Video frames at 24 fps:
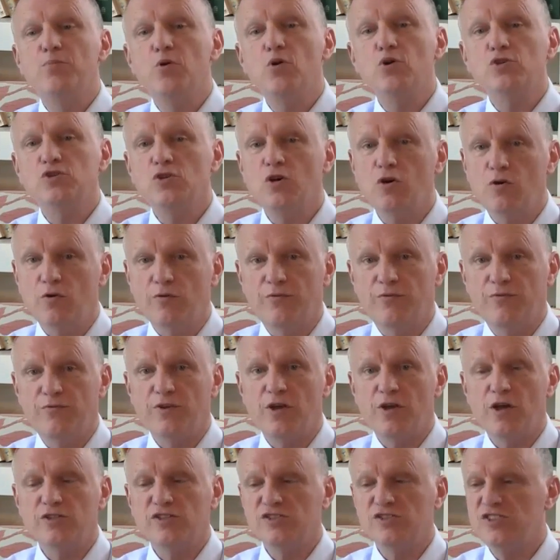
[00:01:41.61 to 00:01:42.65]
put off
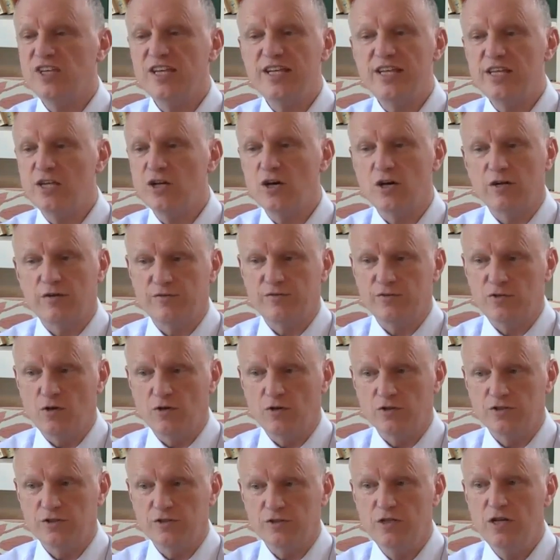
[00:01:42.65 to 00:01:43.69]
going to see any kind of
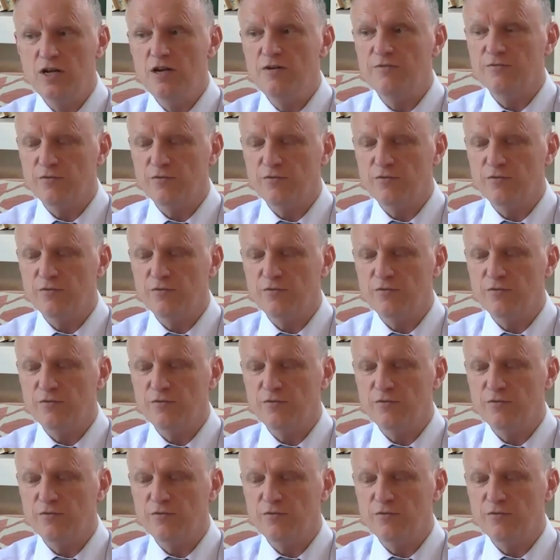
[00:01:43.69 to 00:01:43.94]
doctor